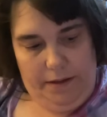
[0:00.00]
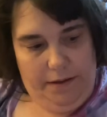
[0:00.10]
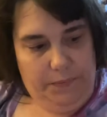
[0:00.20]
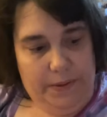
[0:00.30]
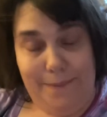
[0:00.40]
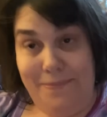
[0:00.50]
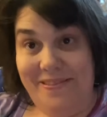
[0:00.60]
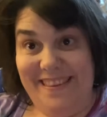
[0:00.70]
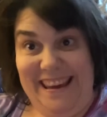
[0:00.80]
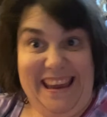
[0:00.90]
But I'm
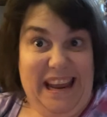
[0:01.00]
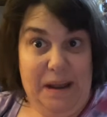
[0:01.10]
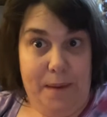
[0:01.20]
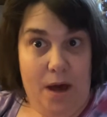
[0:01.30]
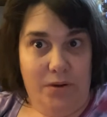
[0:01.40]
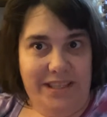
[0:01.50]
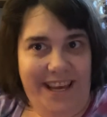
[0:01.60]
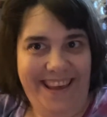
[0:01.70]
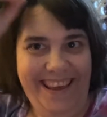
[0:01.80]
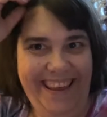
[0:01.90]
thinking about,
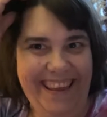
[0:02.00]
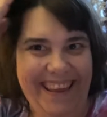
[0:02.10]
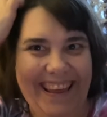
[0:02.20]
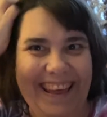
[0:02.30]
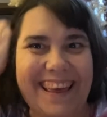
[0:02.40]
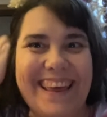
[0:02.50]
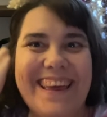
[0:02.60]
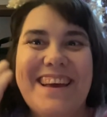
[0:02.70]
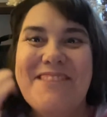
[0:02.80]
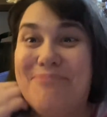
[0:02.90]

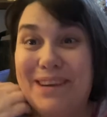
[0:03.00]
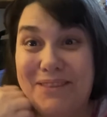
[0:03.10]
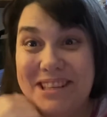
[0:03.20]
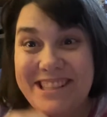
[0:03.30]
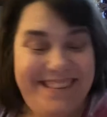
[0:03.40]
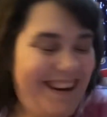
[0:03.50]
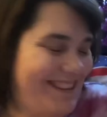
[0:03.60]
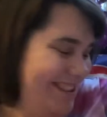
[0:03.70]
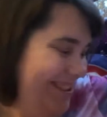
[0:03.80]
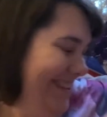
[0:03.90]
but I'm just not
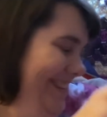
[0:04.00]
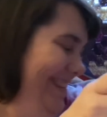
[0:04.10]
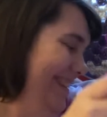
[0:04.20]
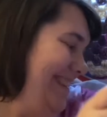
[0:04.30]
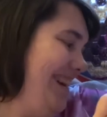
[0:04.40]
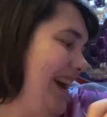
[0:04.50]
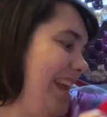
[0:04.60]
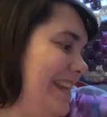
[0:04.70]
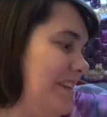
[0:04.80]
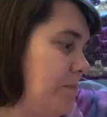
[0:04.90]
sure. I
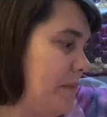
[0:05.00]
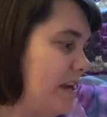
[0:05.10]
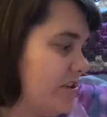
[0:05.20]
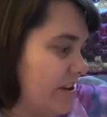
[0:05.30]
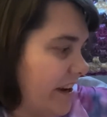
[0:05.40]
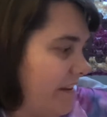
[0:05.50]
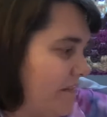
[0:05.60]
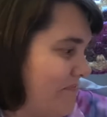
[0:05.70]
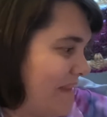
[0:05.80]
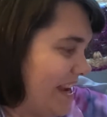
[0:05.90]
need to measure it
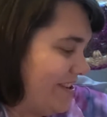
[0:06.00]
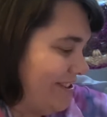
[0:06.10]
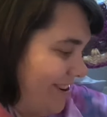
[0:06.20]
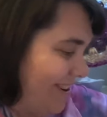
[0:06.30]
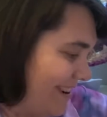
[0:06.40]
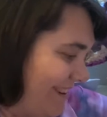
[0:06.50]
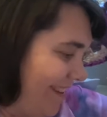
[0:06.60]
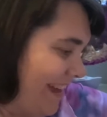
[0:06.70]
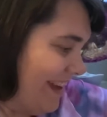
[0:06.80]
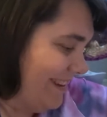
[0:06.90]
and make sure and
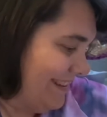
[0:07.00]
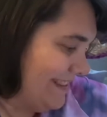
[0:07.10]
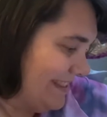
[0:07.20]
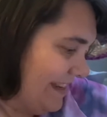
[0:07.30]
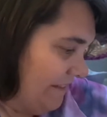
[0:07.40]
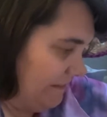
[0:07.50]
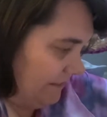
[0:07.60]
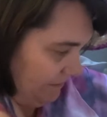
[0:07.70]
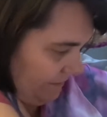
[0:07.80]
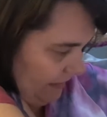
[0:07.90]
all that good stuff.
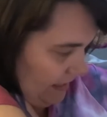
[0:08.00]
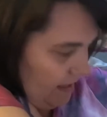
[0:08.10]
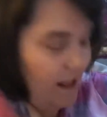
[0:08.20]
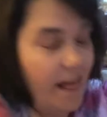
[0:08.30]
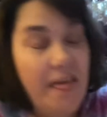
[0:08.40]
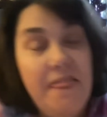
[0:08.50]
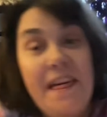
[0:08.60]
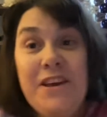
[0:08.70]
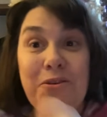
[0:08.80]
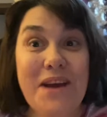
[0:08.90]

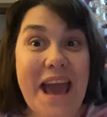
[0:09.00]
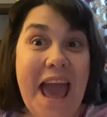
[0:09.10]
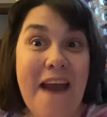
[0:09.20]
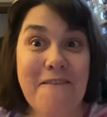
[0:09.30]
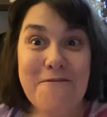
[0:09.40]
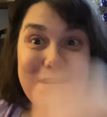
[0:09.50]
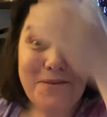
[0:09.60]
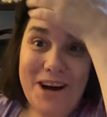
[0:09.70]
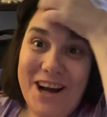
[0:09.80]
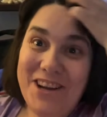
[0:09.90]
Thank you to
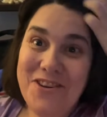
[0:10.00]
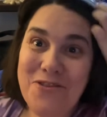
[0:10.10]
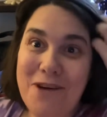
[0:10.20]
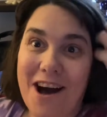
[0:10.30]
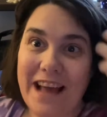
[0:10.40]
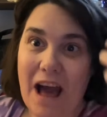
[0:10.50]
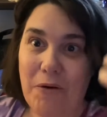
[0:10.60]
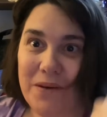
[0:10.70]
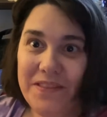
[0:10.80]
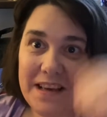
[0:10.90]
everyone who hung
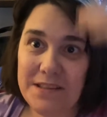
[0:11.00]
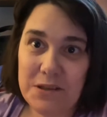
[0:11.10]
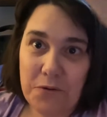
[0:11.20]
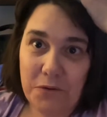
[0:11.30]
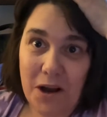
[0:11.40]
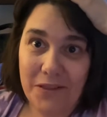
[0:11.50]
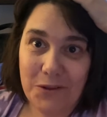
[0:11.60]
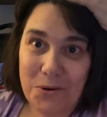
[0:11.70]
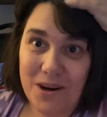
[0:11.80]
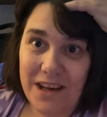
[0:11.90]
out with us over on
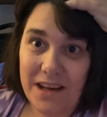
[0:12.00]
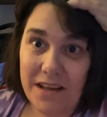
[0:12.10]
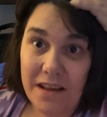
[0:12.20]
Laura's